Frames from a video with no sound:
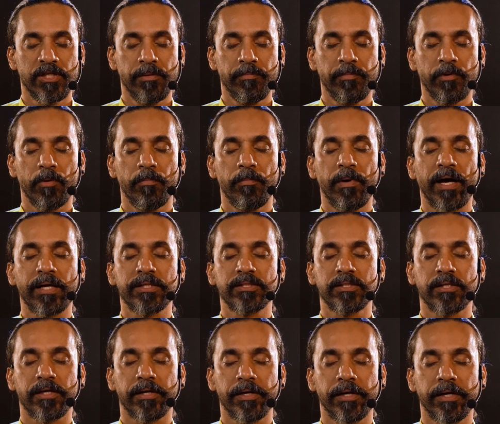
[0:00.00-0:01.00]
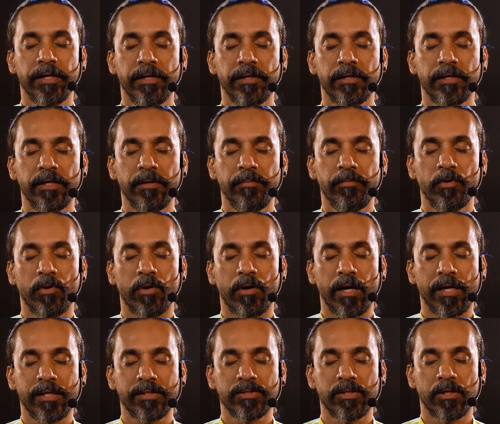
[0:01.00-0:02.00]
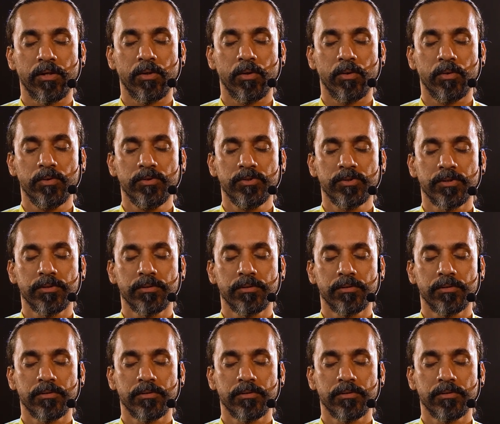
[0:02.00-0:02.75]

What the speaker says: Keep your back straight, keep your eyes closed.